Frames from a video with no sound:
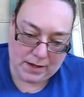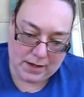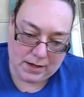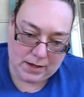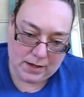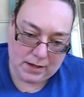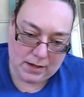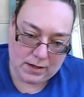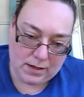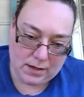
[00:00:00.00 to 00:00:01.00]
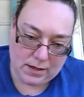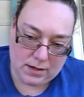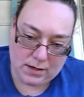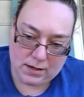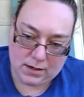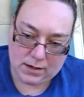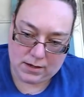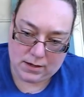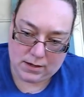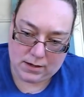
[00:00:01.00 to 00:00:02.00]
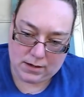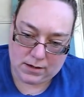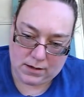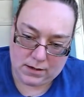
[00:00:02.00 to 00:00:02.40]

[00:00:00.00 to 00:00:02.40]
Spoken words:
No one is speaking in this clip.